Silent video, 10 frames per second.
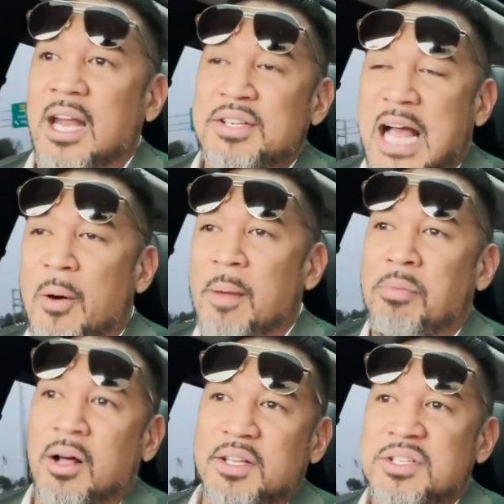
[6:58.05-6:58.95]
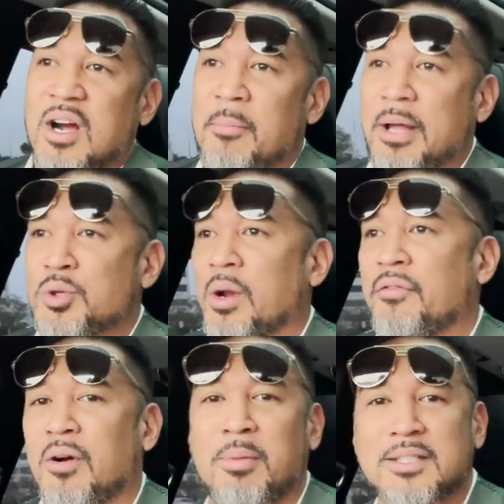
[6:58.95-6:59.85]
Here's how I bought this car and paid
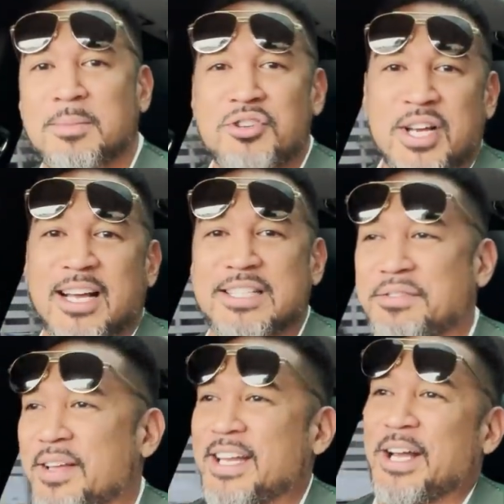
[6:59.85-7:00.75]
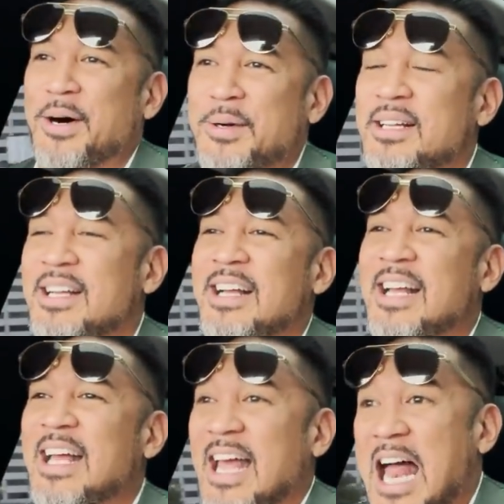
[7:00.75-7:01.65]
$24 a month. Check out this video.
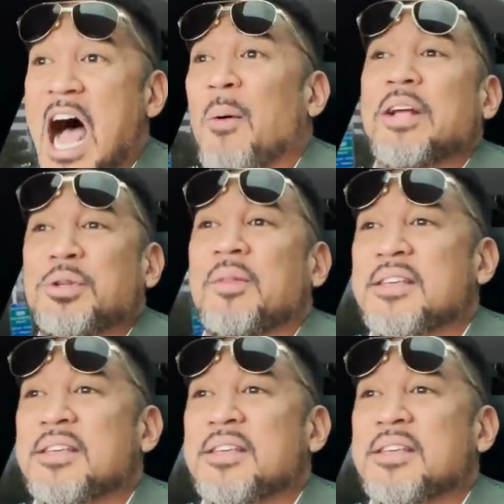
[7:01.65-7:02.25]
And how I do